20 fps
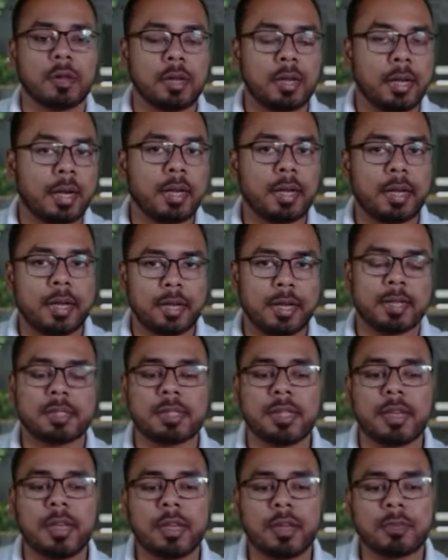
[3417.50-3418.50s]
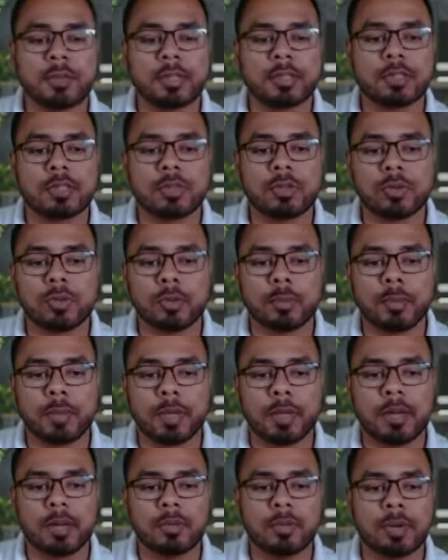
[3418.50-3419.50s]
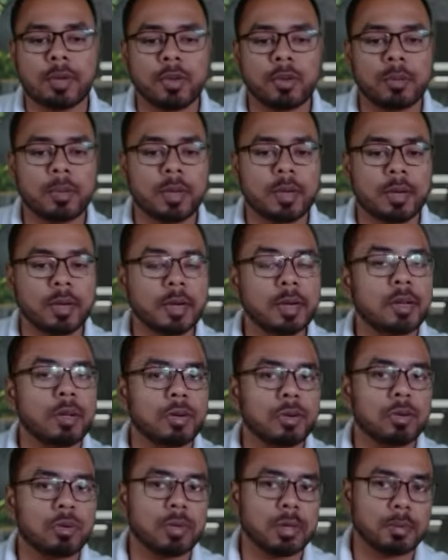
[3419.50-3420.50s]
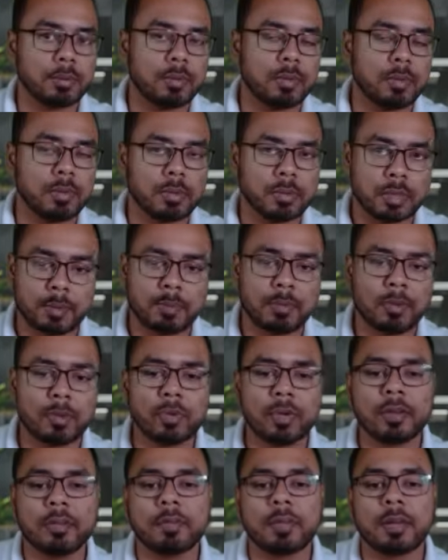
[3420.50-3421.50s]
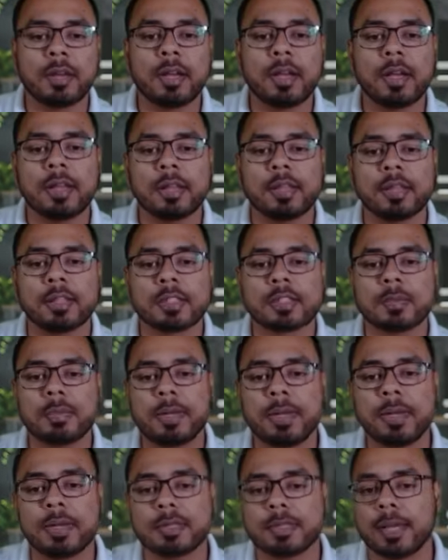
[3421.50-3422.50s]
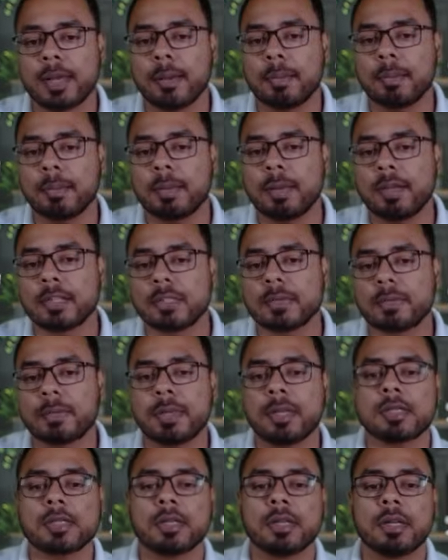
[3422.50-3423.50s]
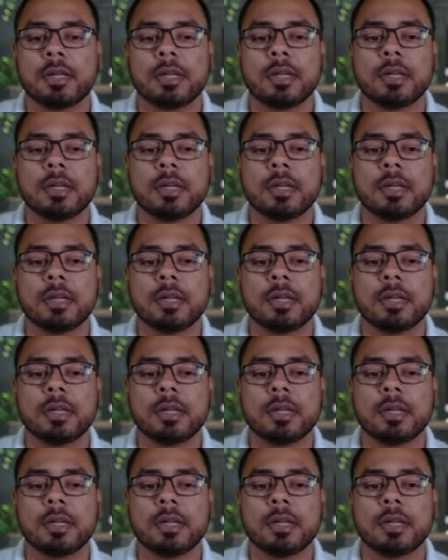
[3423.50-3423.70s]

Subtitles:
Let S equals to omega 1, omega 2 up to infinity. This be a sample space